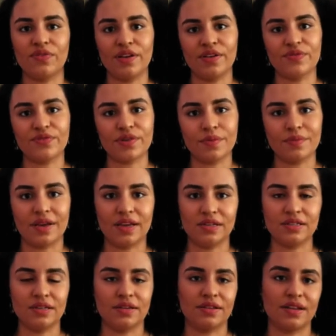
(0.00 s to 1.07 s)

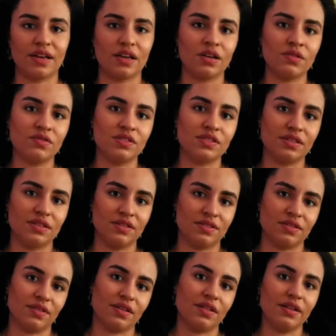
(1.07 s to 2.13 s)
information in a concise
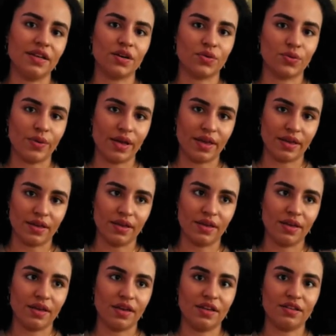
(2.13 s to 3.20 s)
and clear way
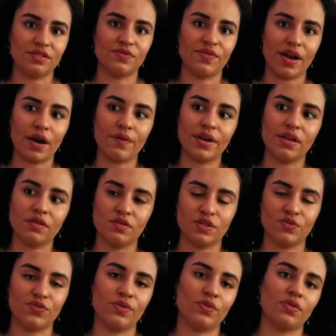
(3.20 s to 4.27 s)
is very
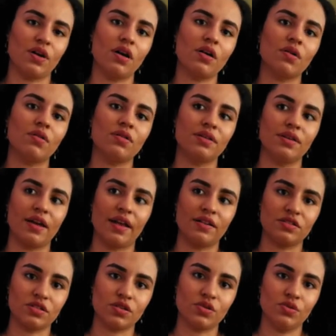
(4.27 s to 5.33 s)
useful not only at
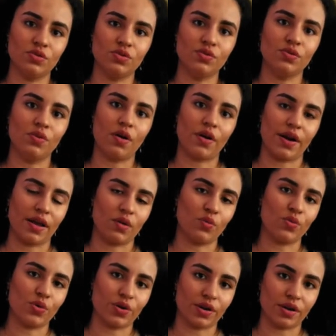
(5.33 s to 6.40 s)
school or at
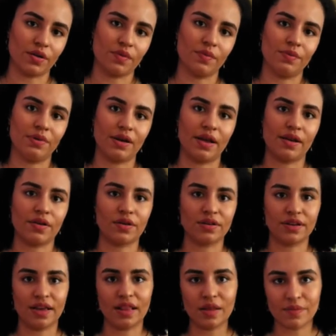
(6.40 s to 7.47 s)
work, but at your
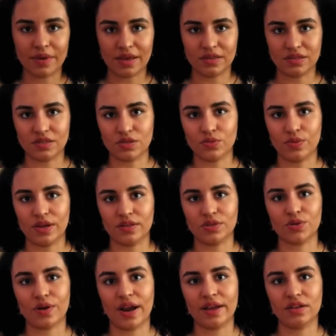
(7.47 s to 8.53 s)
daily basis when
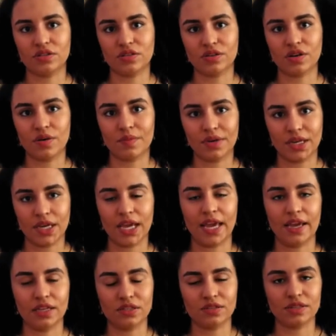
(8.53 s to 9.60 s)
trying to
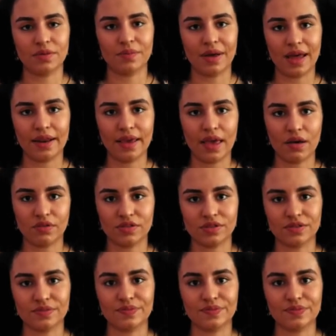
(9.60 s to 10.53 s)
communicate to somebody else.